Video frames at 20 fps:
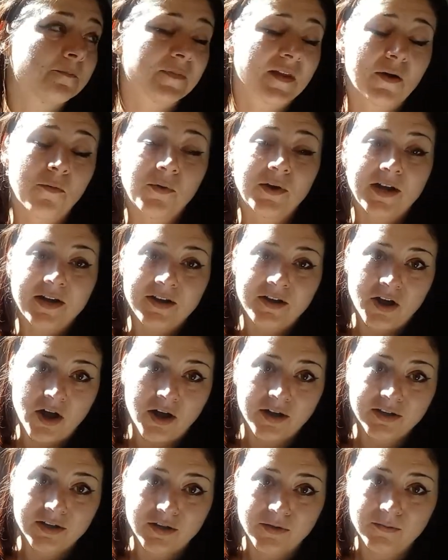They want to
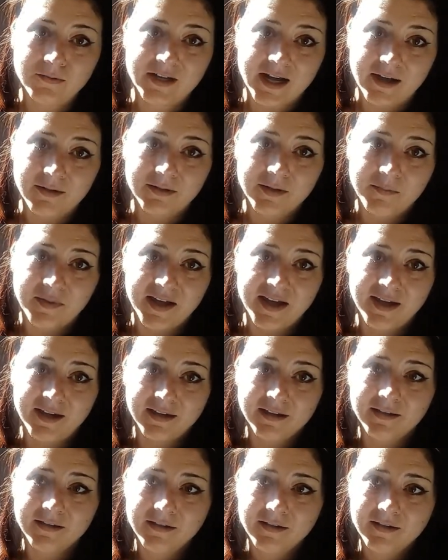knock you down a
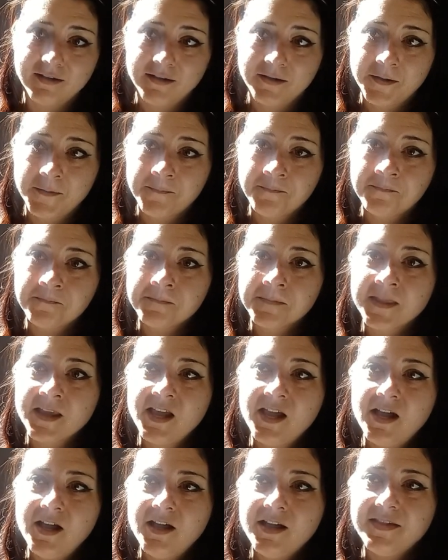peg.
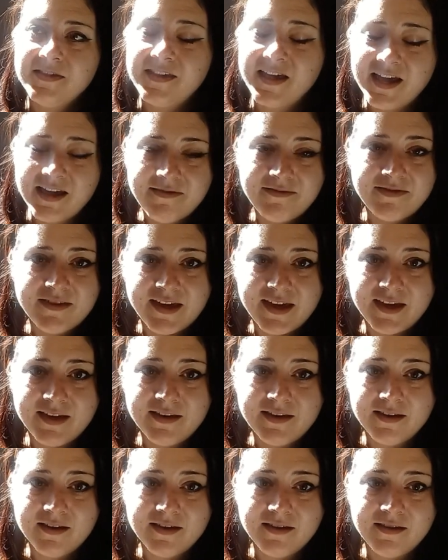They think...
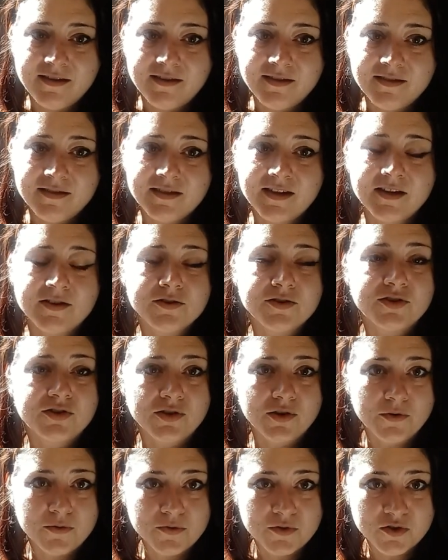They're
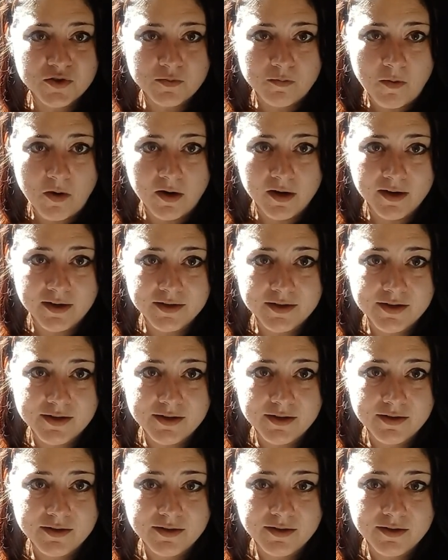so smart.
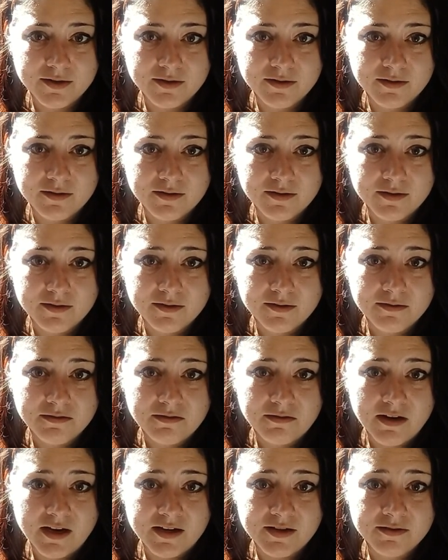
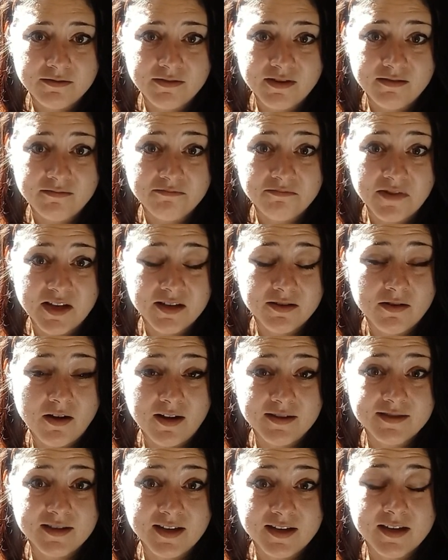And, the, and
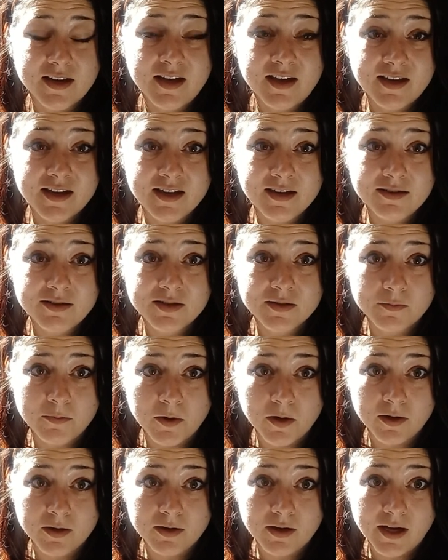God's like, yeah, he is
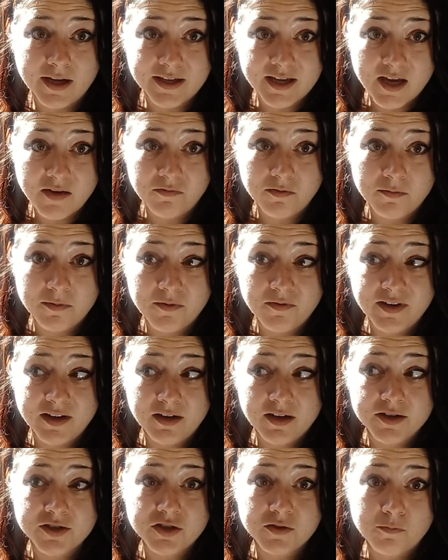smart. I gave him a
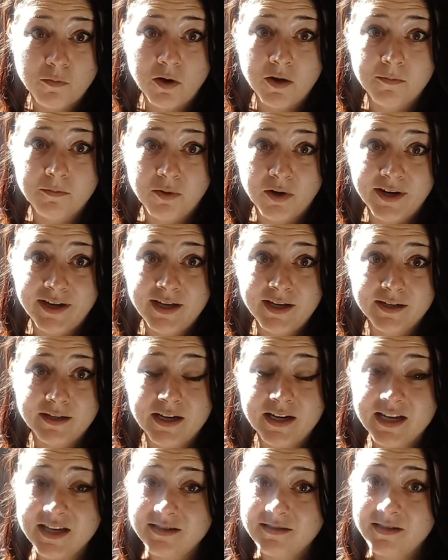very smart brain
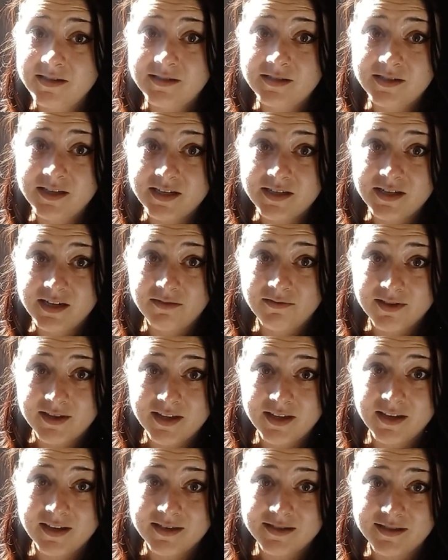and he's listening to
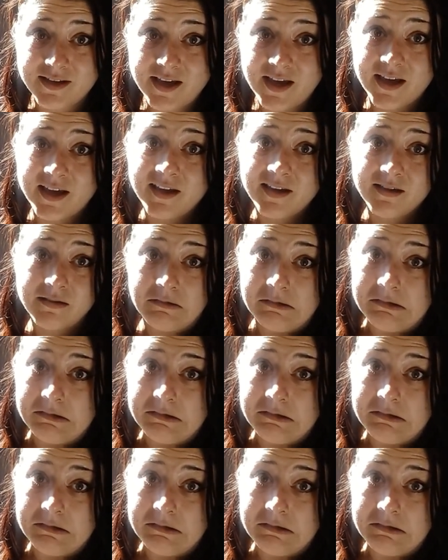everything I say.